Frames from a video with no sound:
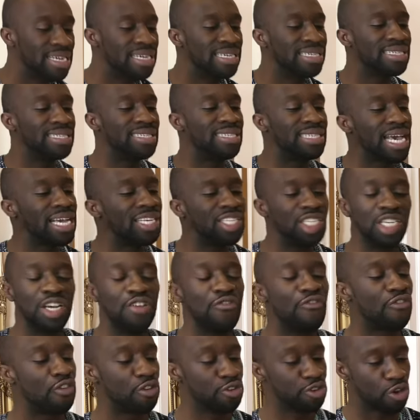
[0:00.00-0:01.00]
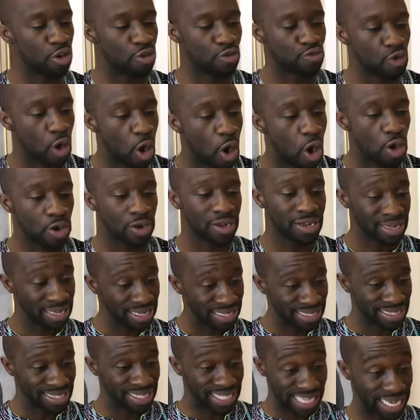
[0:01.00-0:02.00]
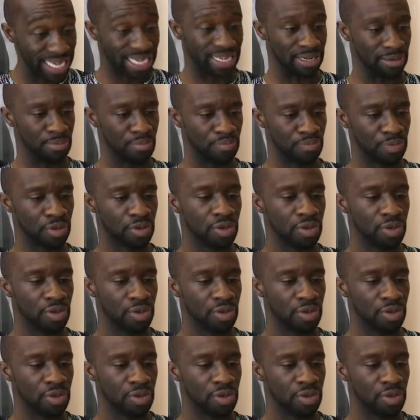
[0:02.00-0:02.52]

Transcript: searching for the wrong thing.